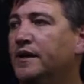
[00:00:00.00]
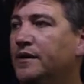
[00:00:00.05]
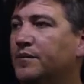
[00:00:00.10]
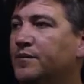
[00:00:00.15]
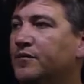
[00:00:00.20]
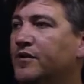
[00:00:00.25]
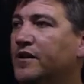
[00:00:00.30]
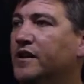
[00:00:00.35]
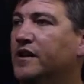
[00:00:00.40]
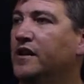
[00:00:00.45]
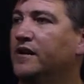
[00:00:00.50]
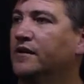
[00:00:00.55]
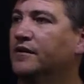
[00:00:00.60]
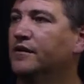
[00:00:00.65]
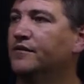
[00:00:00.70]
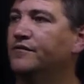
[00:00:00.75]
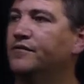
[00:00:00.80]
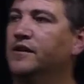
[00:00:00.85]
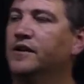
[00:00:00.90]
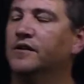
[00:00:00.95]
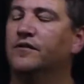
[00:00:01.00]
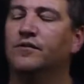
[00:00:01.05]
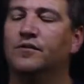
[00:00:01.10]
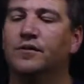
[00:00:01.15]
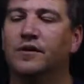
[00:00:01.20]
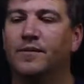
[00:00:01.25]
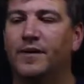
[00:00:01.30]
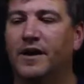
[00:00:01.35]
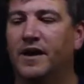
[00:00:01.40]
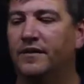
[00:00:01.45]
So to kick it off, we're going to
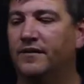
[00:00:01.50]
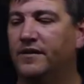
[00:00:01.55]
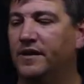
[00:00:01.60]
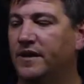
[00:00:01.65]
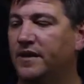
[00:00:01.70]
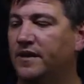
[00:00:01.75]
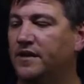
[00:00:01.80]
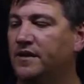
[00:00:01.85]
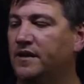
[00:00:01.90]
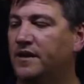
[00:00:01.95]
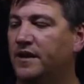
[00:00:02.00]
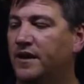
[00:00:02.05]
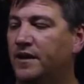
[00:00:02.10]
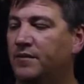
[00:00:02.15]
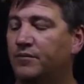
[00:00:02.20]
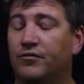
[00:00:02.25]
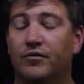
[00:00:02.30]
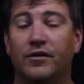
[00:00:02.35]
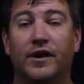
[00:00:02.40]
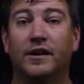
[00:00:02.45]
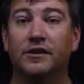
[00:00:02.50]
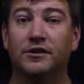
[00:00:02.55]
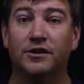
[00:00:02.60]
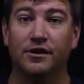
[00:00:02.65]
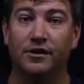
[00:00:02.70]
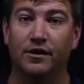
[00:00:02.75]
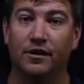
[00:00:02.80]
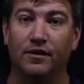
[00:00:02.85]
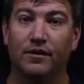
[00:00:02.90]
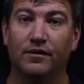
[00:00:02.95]
talk about the production
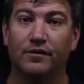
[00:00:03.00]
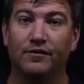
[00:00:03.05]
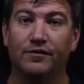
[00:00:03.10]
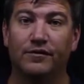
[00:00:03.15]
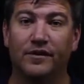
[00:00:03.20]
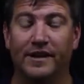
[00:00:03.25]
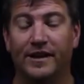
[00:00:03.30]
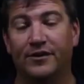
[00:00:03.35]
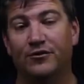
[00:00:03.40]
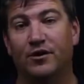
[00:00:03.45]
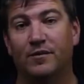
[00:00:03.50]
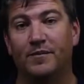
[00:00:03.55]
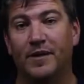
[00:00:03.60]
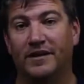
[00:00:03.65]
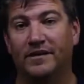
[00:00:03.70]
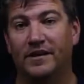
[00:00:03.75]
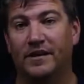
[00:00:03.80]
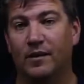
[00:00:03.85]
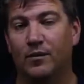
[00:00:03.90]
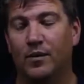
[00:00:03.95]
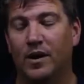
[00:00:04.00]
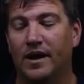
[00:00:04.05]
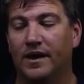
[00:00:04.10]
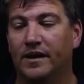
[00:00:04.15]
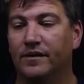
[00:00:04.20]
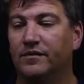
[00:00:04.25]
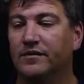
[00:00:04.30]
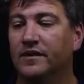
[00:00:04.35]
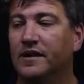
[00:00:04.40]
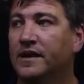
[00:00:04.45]
of electromagnetic
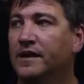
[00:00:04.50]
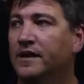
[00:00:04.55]
waves.